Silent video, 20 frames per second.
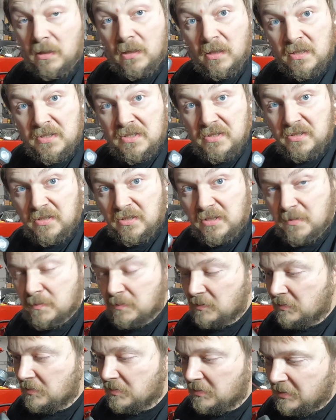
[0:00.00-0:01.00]
Hasn't
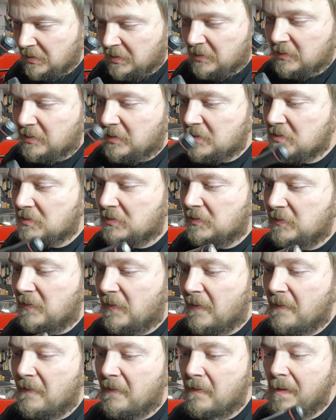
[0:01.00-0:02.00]
exploded yet, that's good.